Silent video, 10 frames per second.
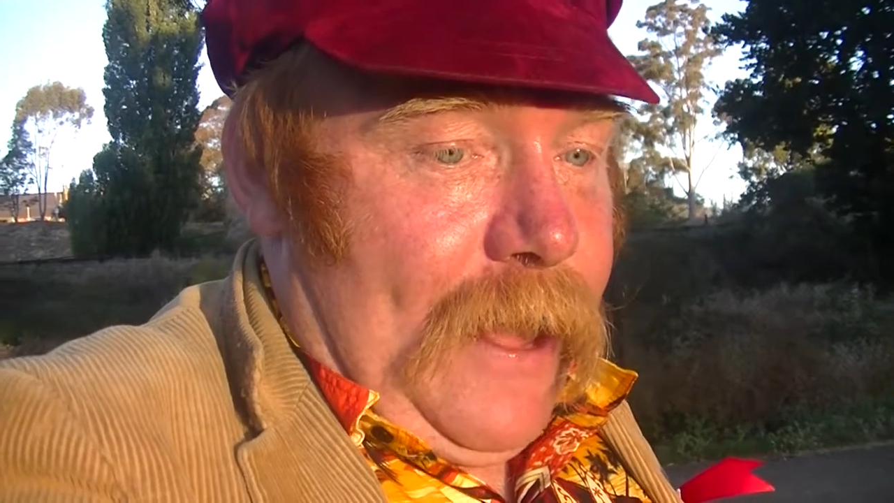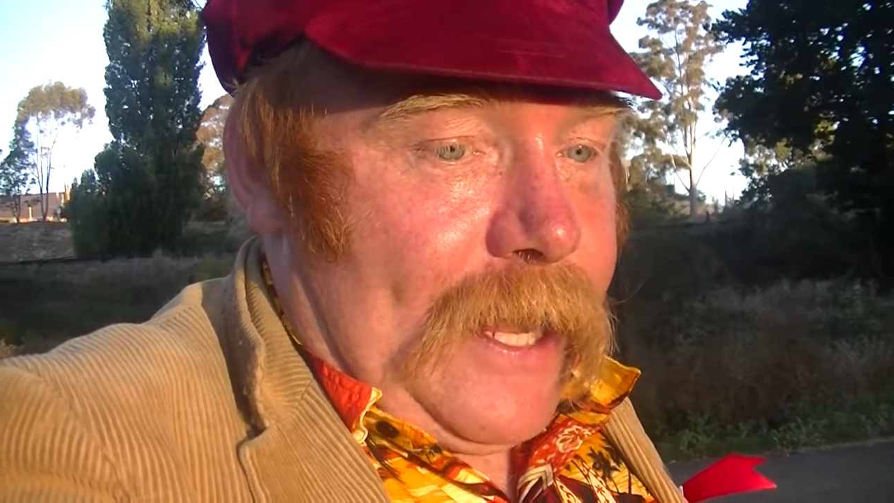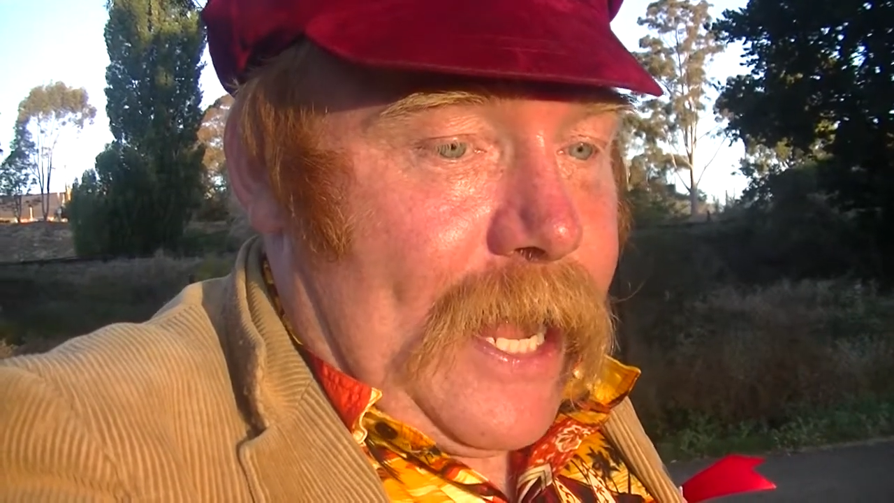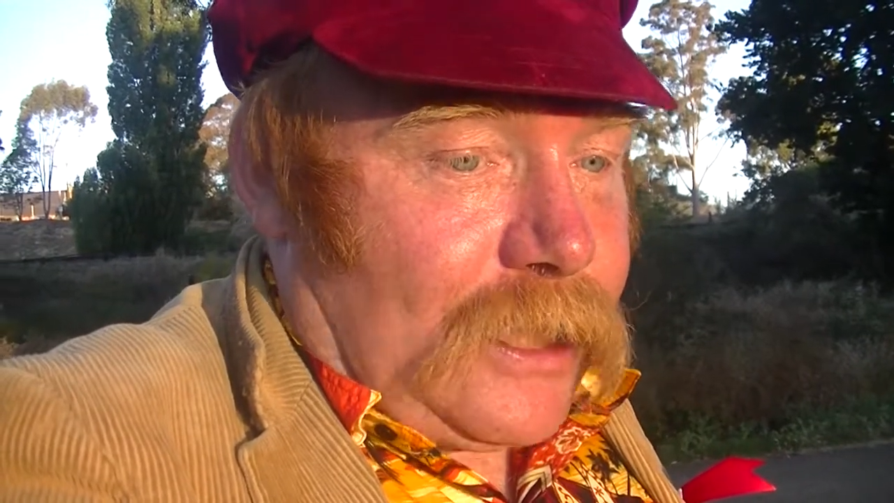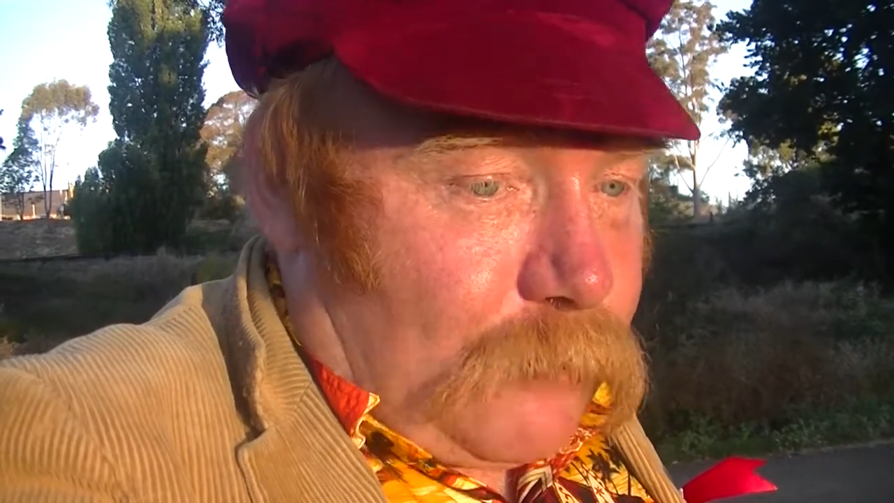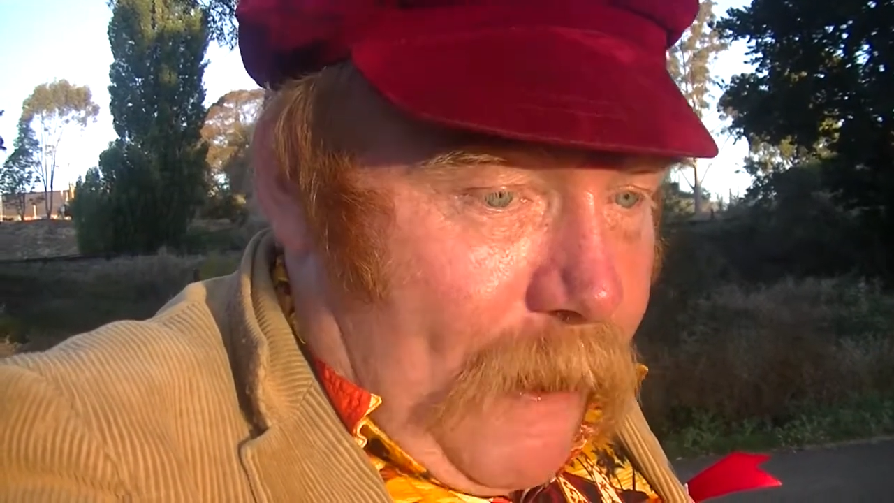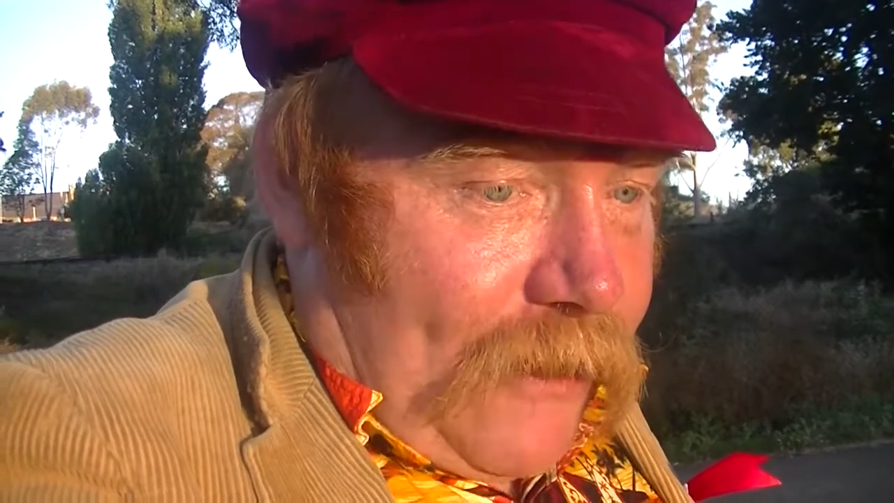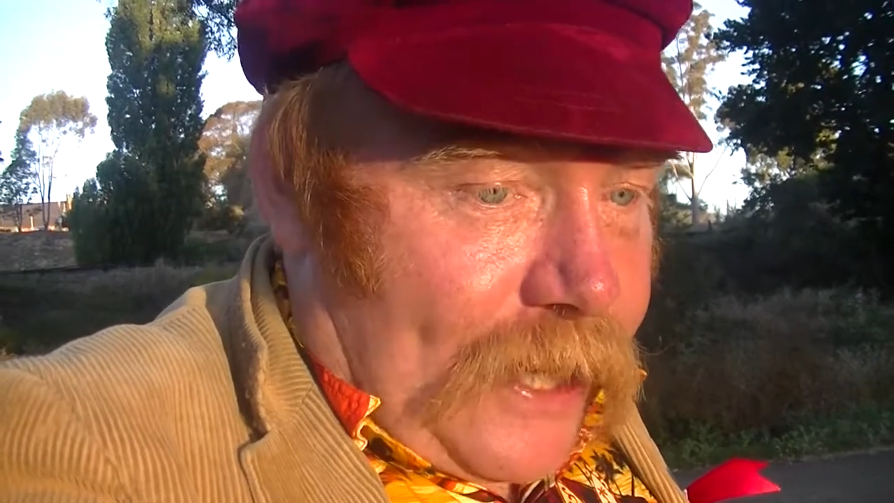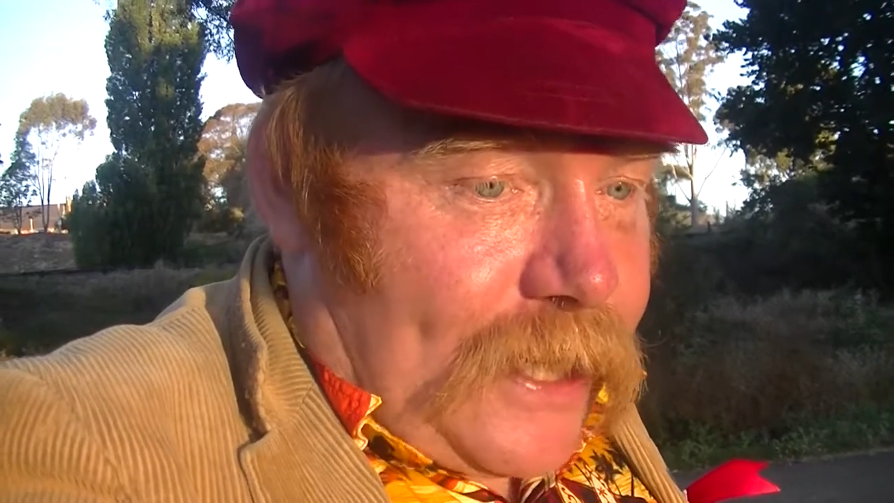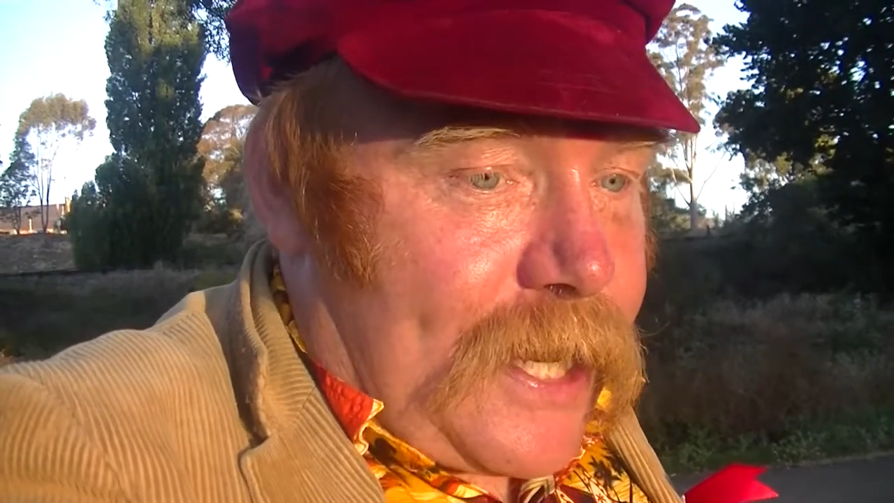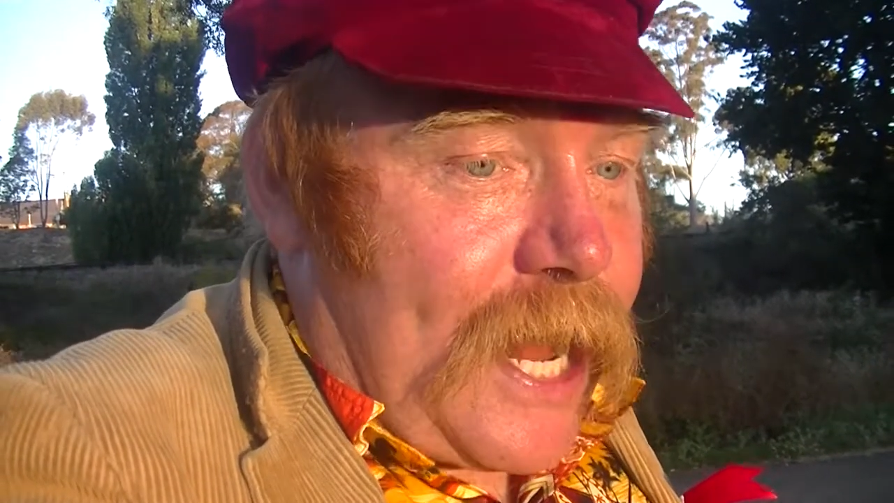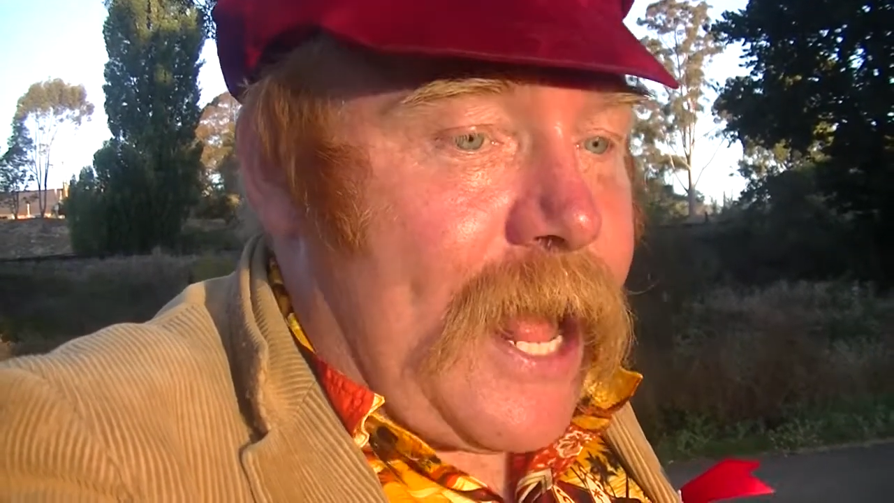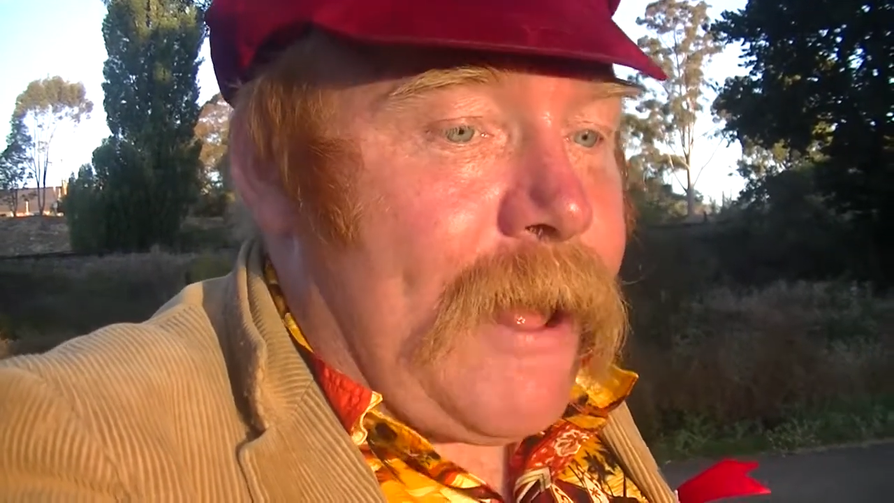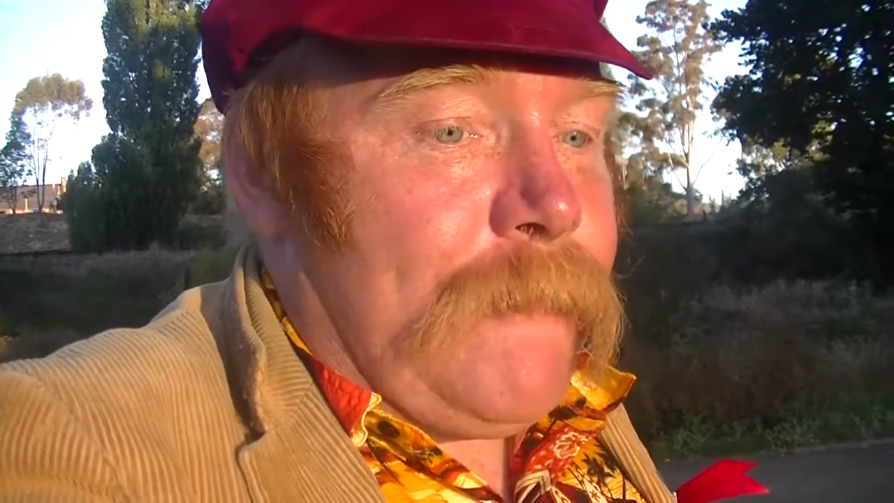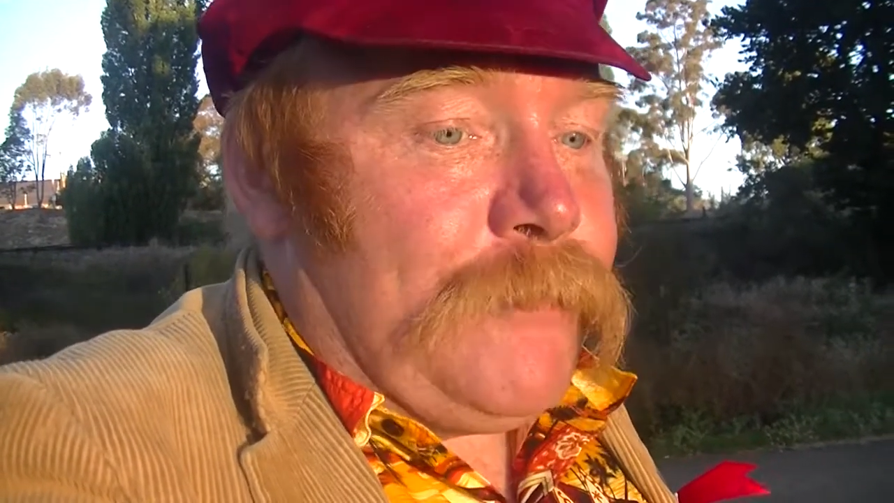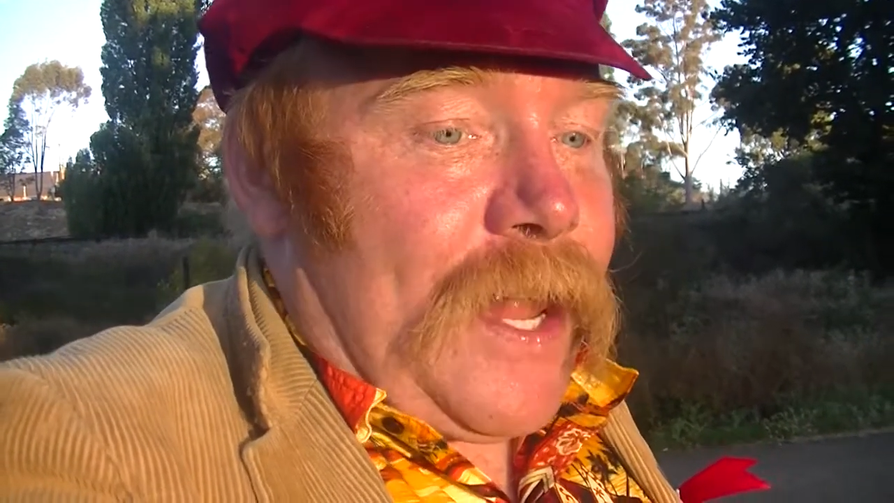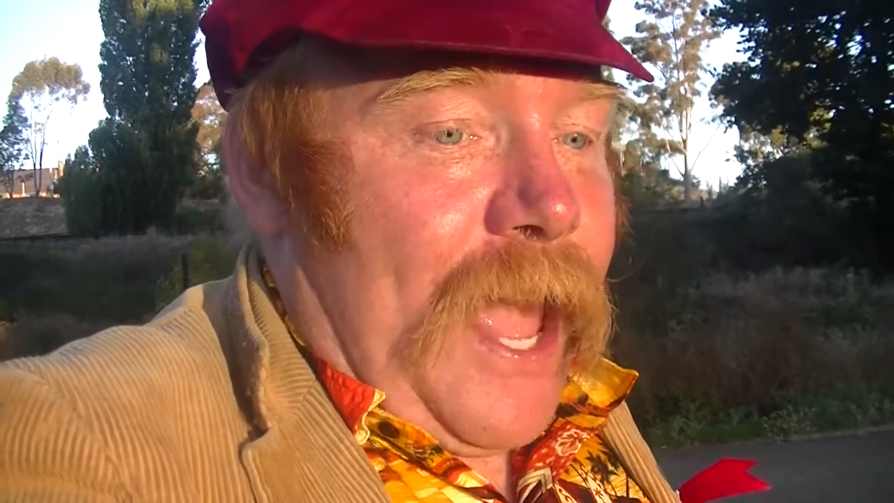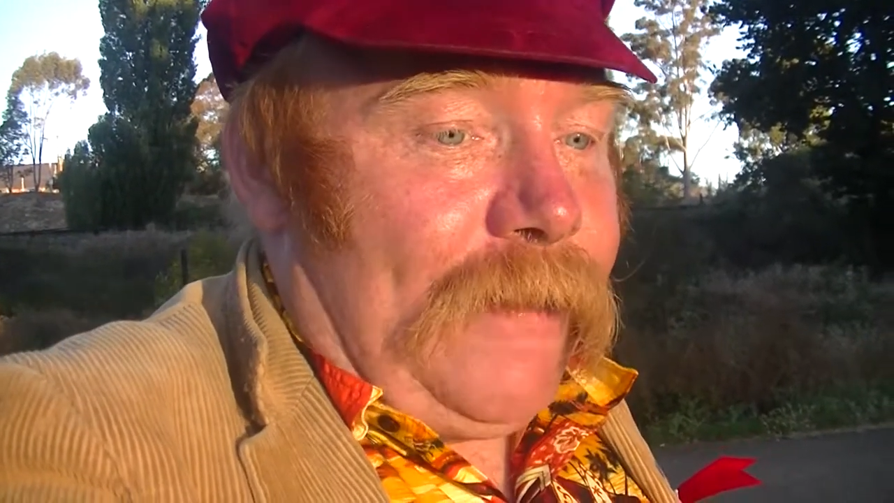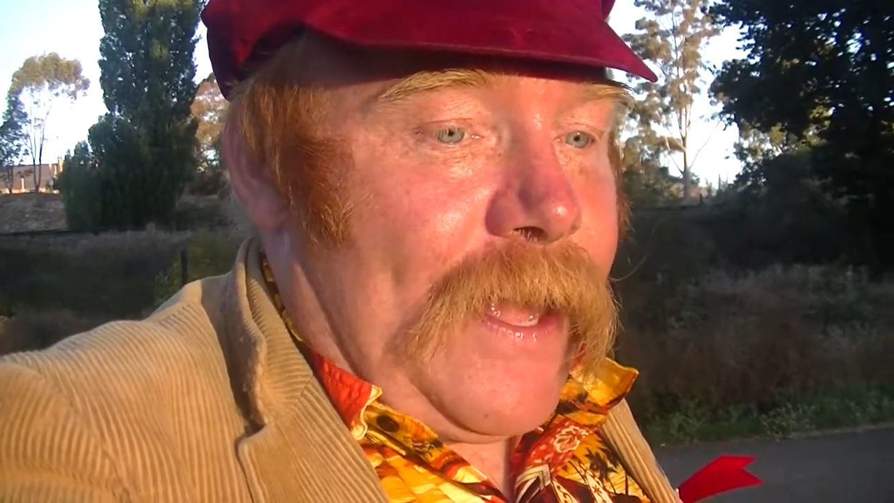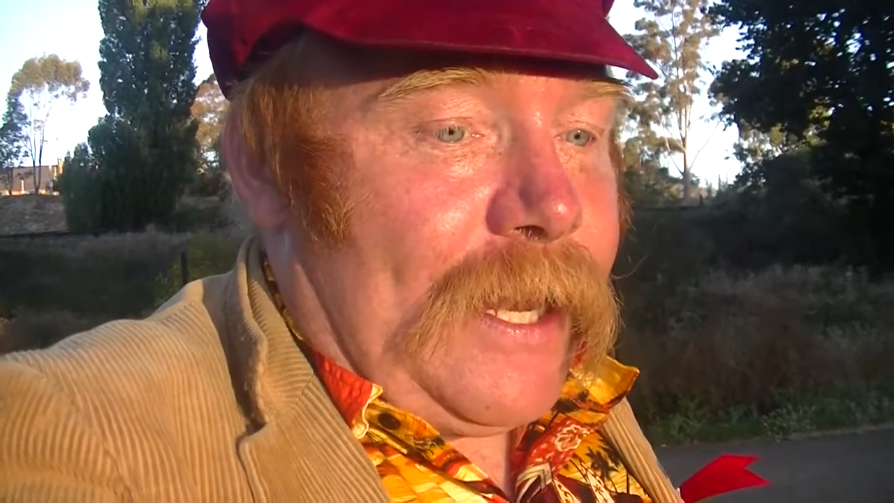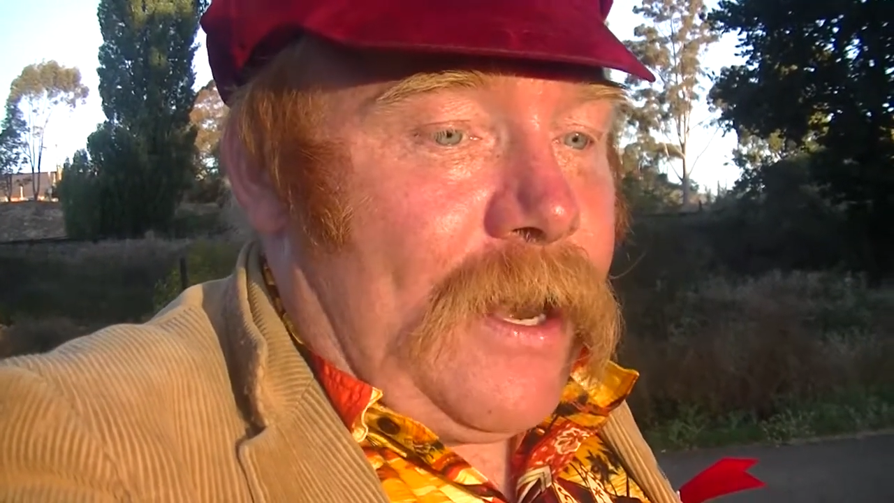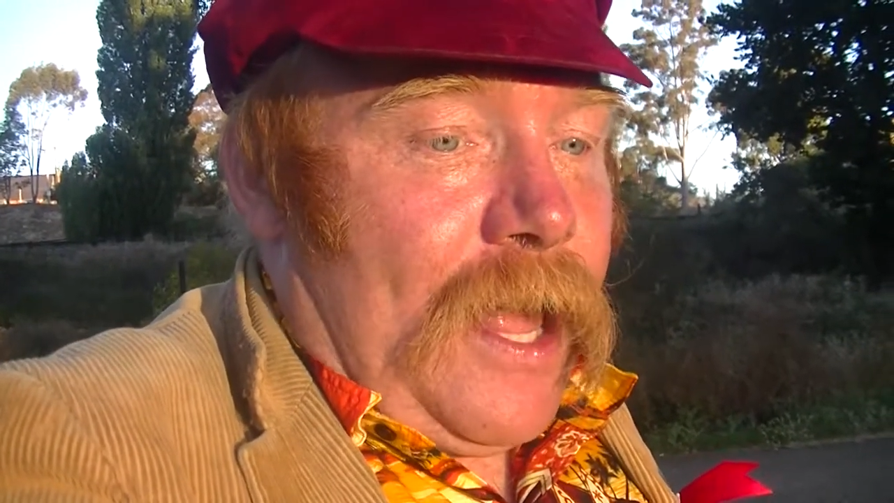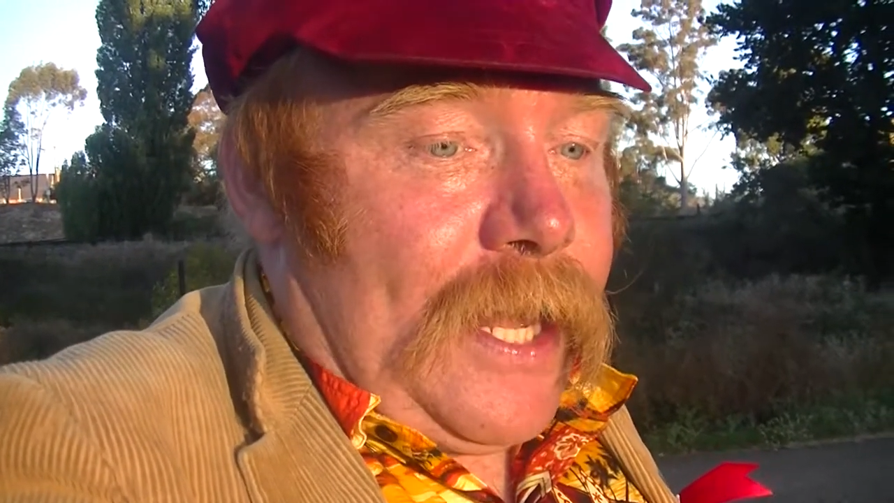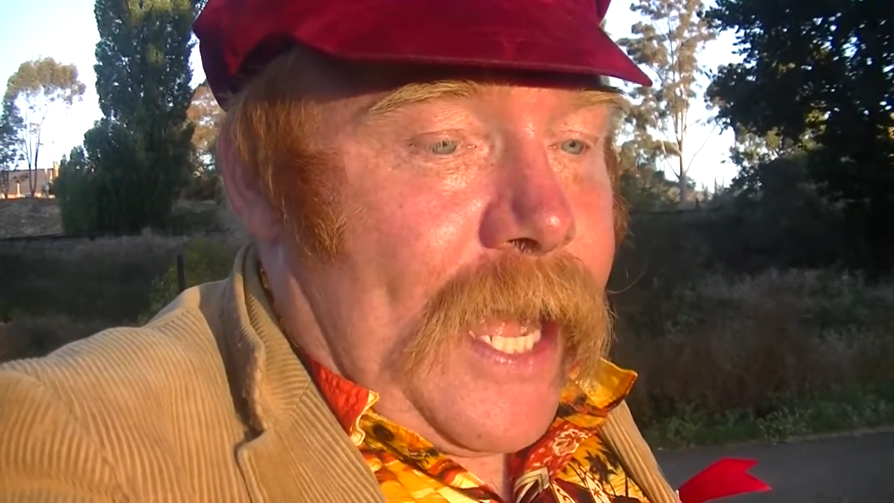gets buried and then